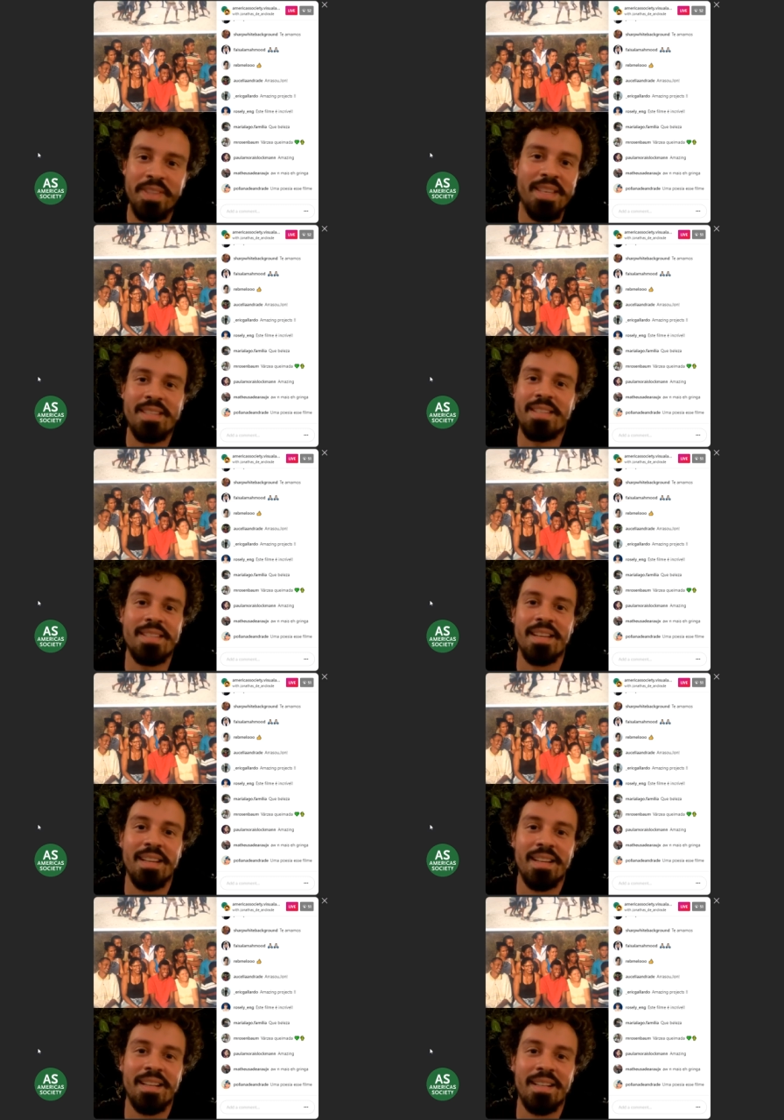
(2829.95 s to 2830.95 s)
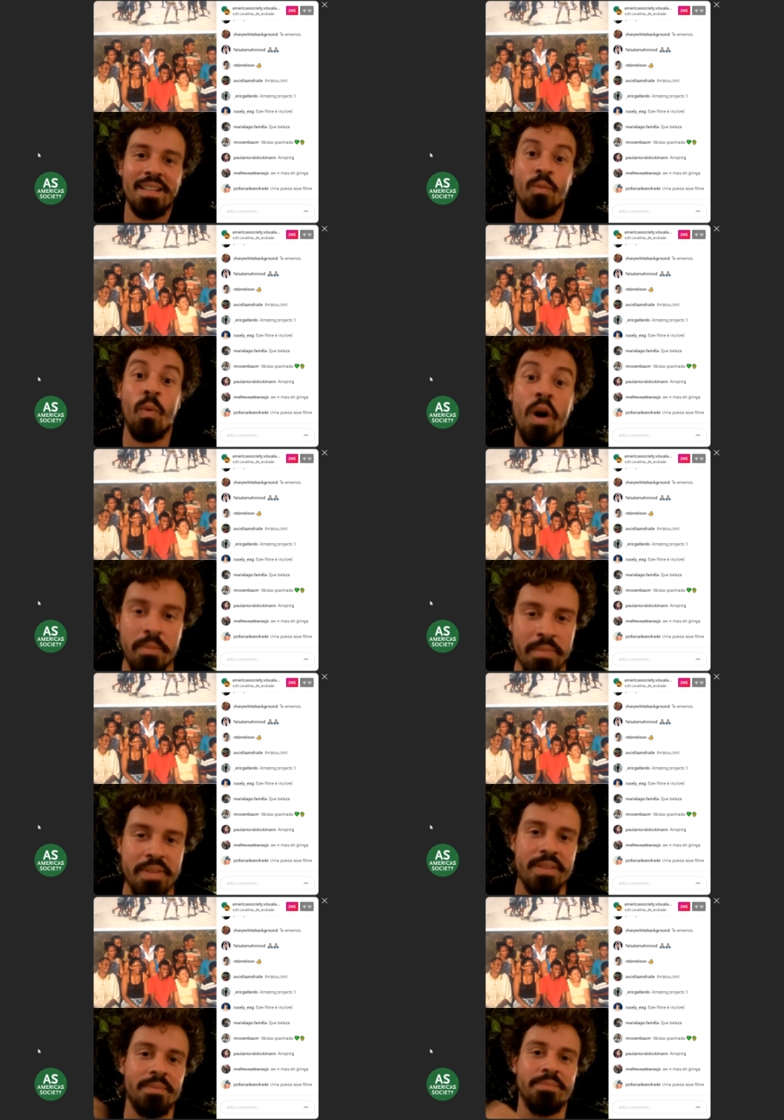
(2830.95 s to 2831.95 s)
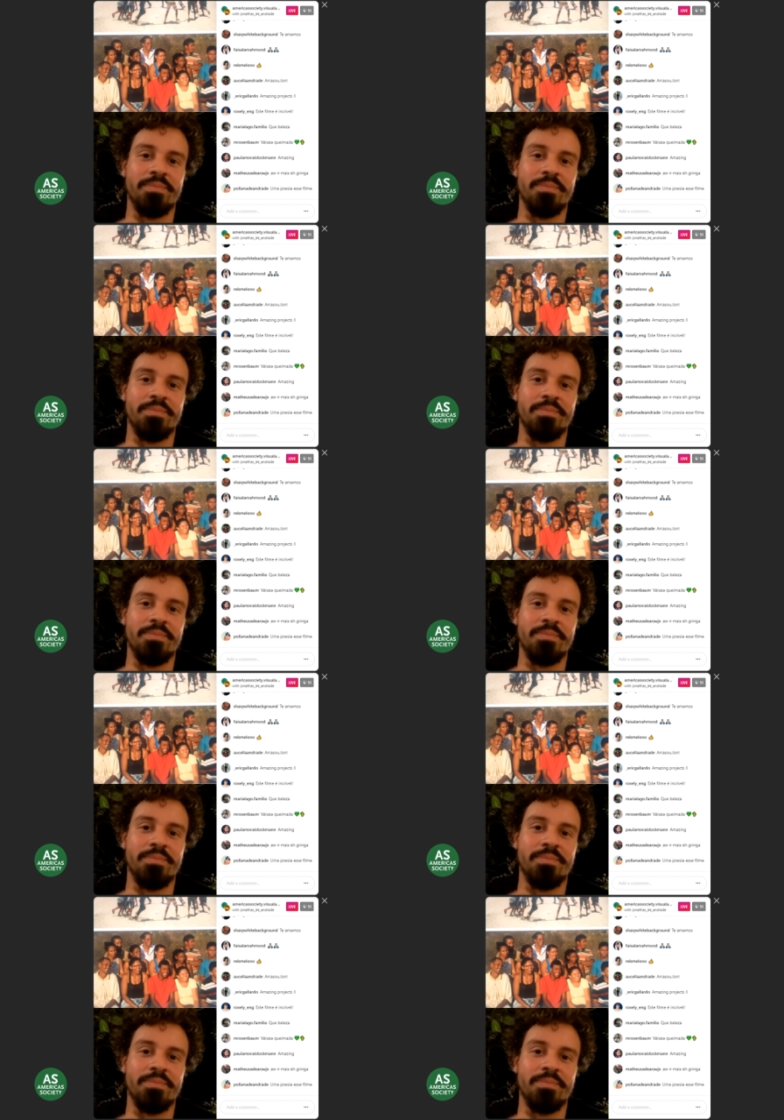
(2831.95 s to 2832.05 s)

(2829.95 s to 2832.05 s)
this warmth,